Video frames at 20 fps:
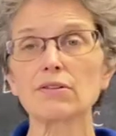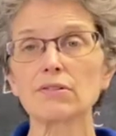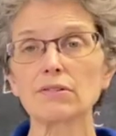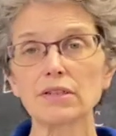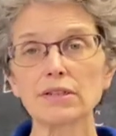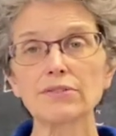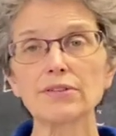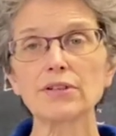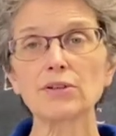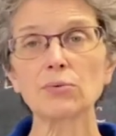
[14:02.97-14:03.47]
or
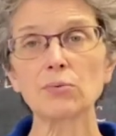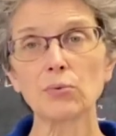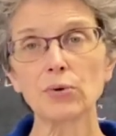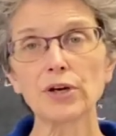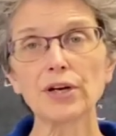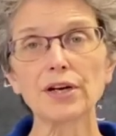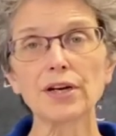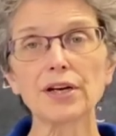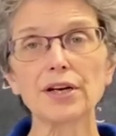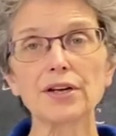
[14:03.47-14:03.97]
living
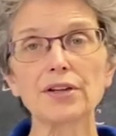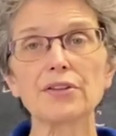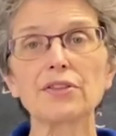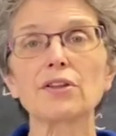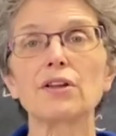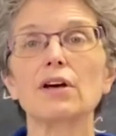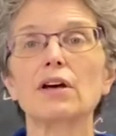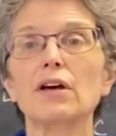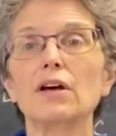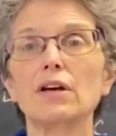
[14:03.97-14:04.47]
with
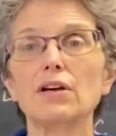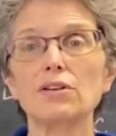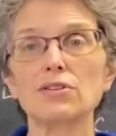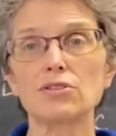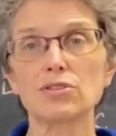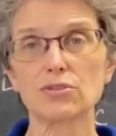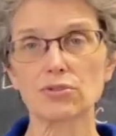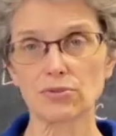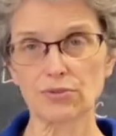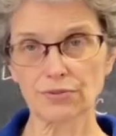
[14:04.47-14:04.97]

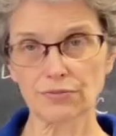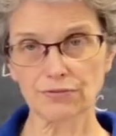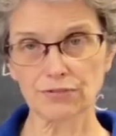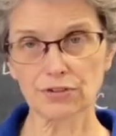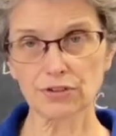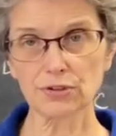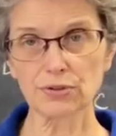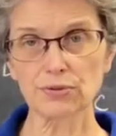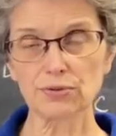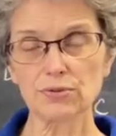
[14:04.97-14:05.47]
certain
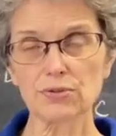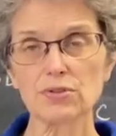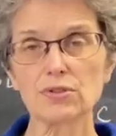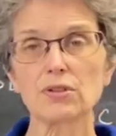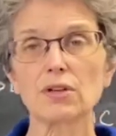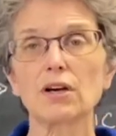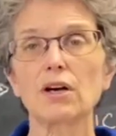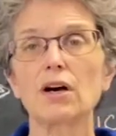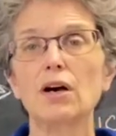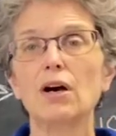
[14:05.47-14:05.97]
foods
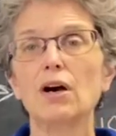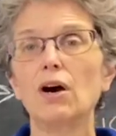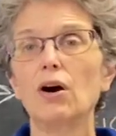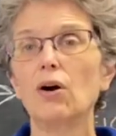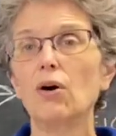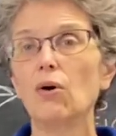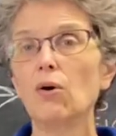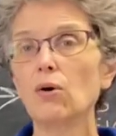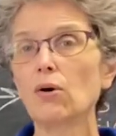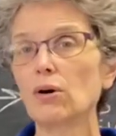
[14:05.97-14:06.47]

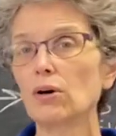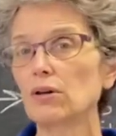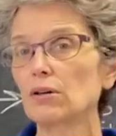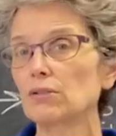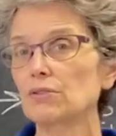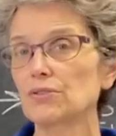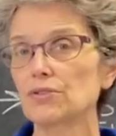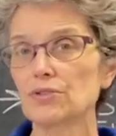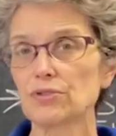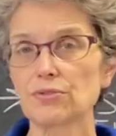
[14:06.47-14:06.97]

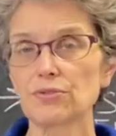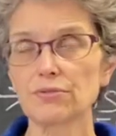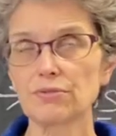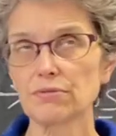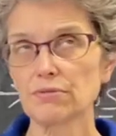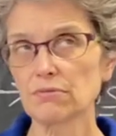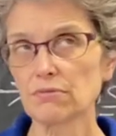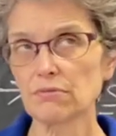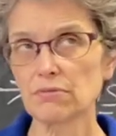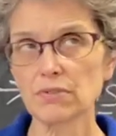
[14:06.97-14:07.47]
or
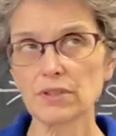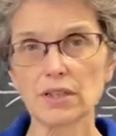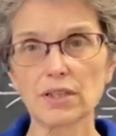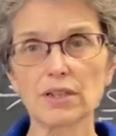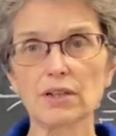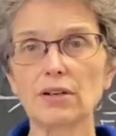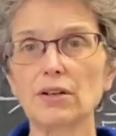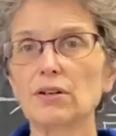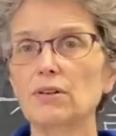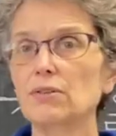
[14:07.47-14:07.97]
certain, you
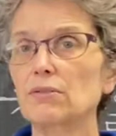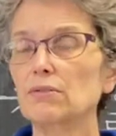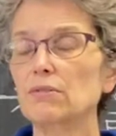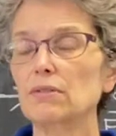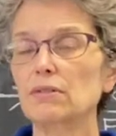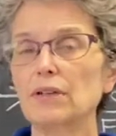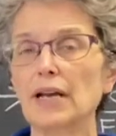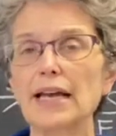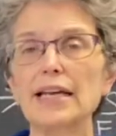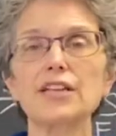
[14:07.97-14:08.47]
know,
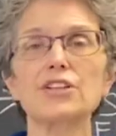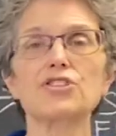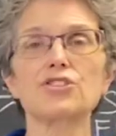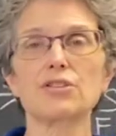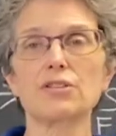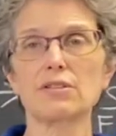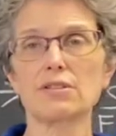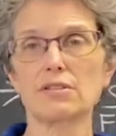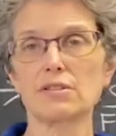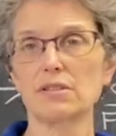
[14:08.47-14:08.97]

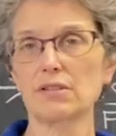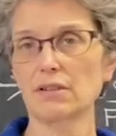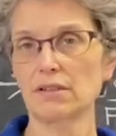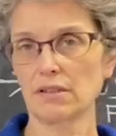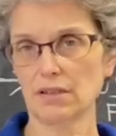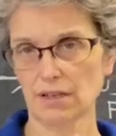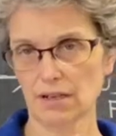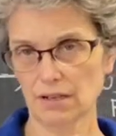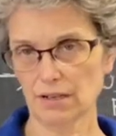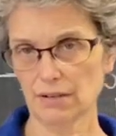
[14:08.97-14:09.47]
agents in
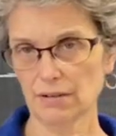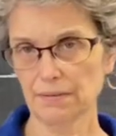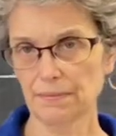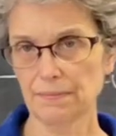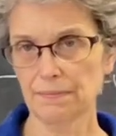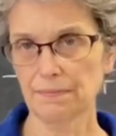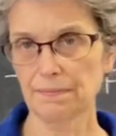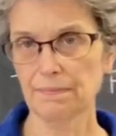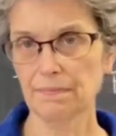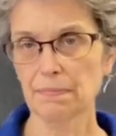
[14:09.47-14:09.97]
the air?
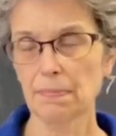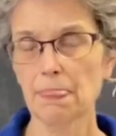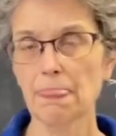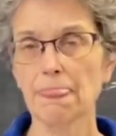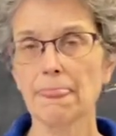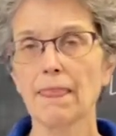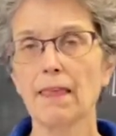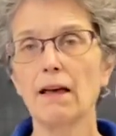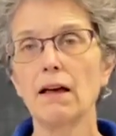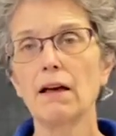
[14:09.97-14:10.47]

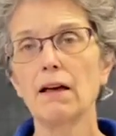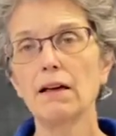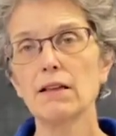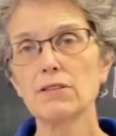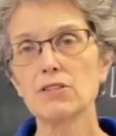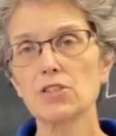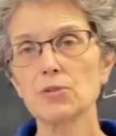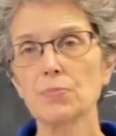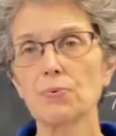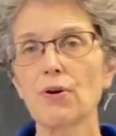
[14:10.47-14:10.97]

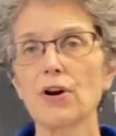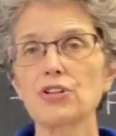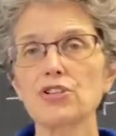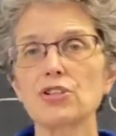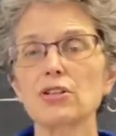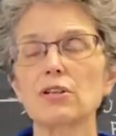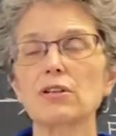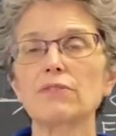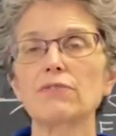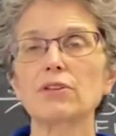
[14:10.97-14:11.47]
And
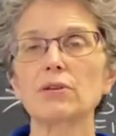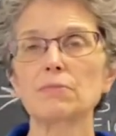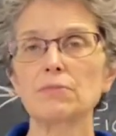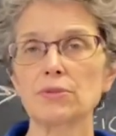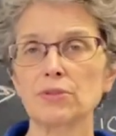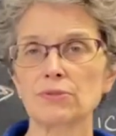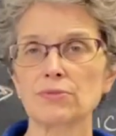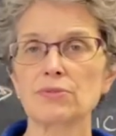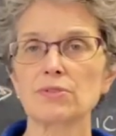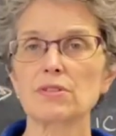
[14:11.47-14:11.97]
suppression of the
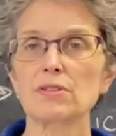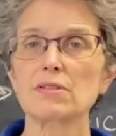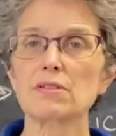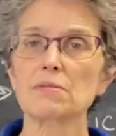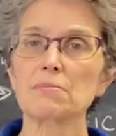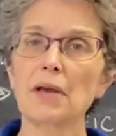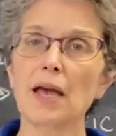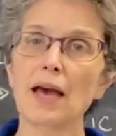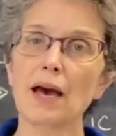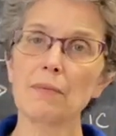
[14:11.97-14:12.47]
immune
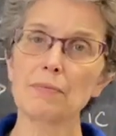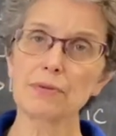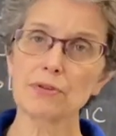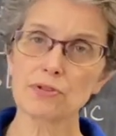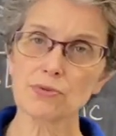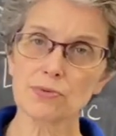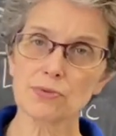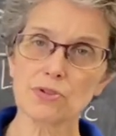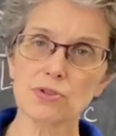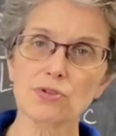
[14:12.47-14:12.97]
system
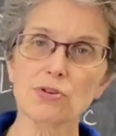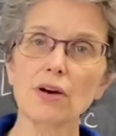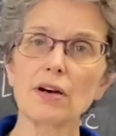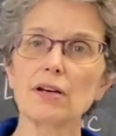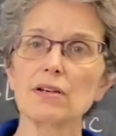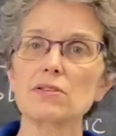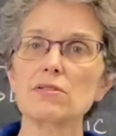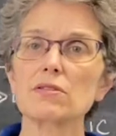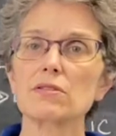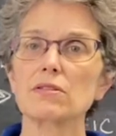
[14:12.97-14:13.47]
happens with
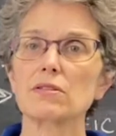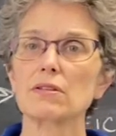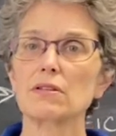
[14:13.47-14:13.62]
stress.